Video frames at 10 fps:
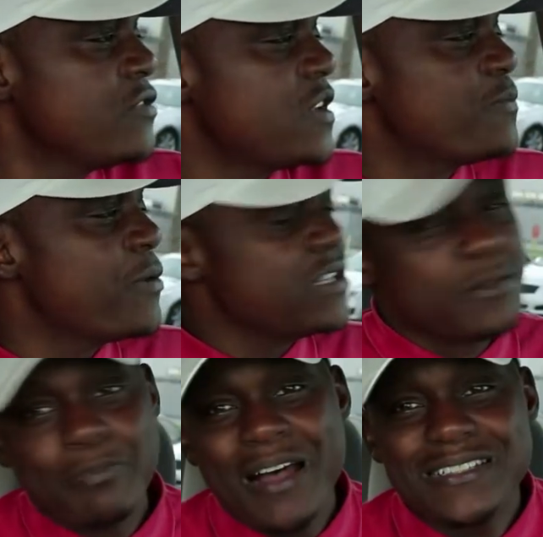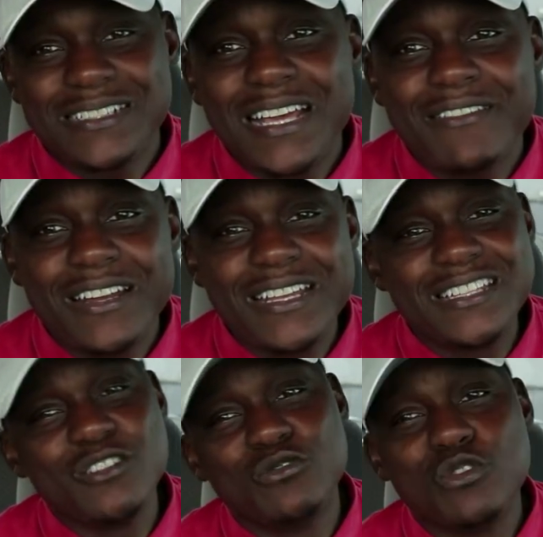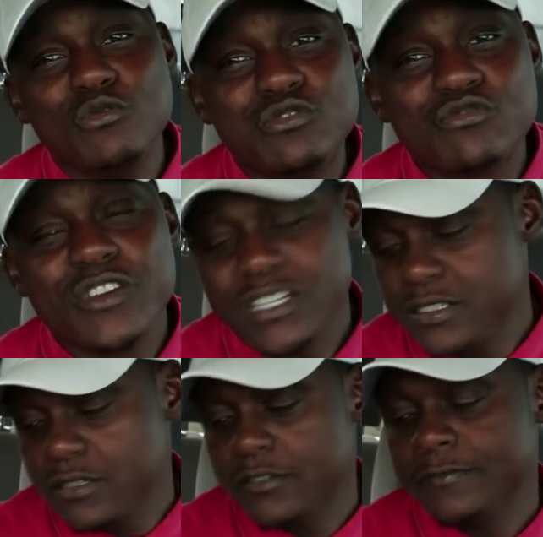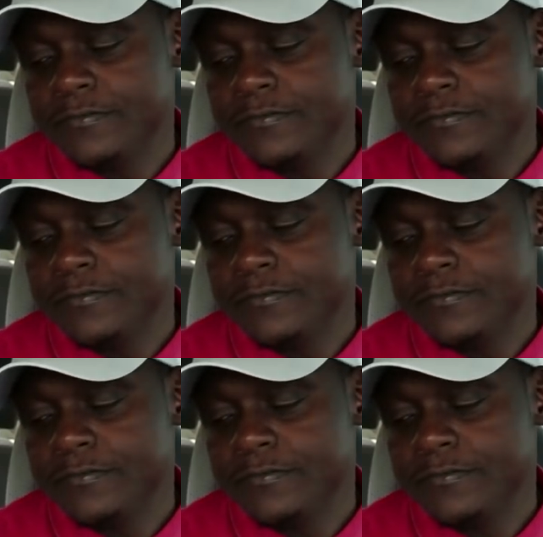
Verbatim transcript: Trying to spread some positivity in these YouTube streets.